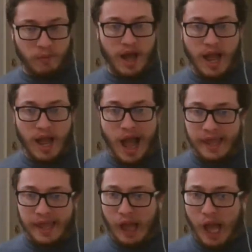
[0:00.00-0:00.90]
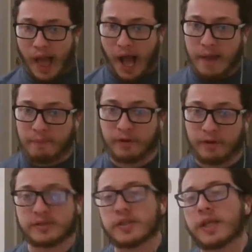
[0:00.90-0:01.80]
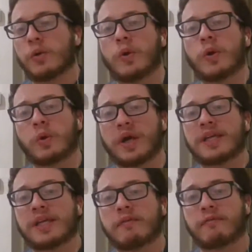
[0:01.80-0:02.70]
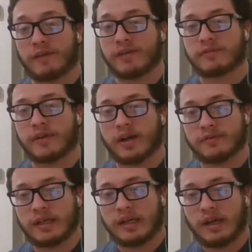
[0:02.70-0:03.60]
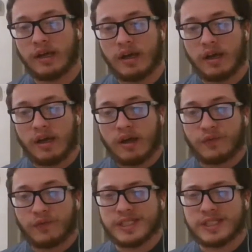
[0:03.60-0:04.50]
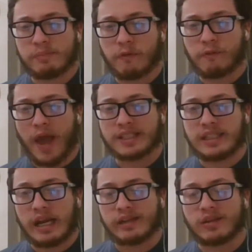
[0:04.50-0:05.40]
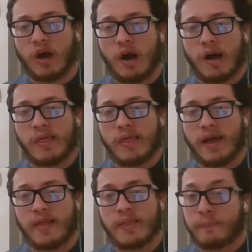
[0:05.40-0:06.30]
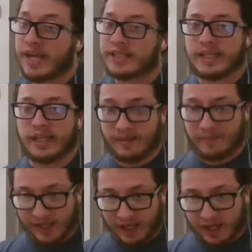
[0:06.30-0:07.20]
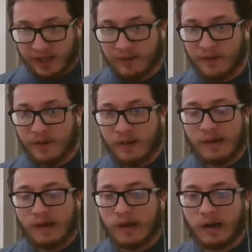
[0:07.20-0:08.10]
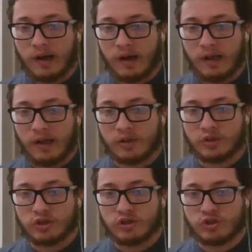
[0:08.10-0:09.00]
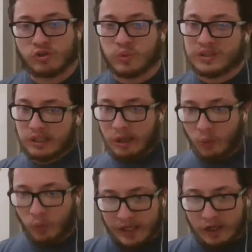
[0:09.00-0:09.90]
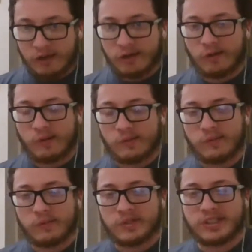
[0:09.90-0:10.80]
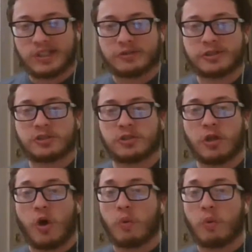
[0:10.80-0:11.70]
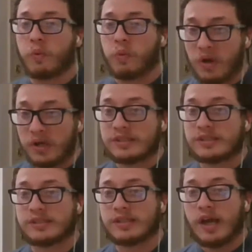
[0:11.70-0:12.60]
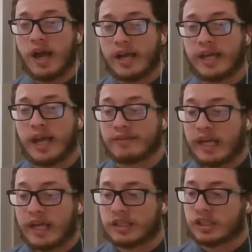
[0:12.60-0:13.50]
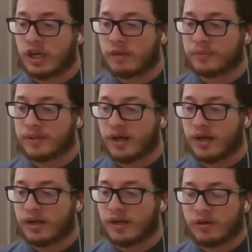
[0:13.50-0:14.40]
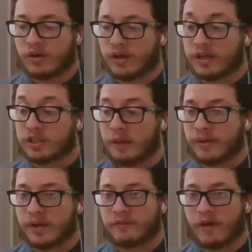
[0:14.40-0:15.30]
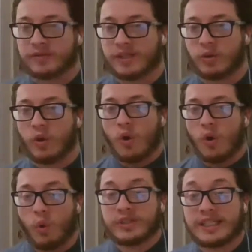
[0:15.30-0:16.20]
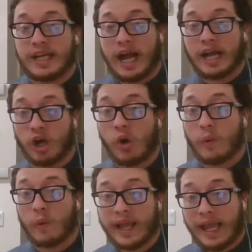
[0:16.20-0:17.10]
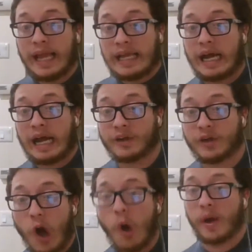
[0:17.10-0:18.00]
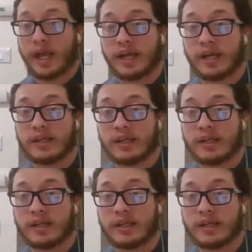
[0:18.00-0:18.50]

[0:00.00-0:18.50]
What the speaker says: but I personally couldn't quite give it 5 out of 5 for the simple fact that I thought that the pacing in the beginning, just was a little weird, was a little slow. Once again, like Ciampa or Ciampa and Velveteen, once it got going, it got going.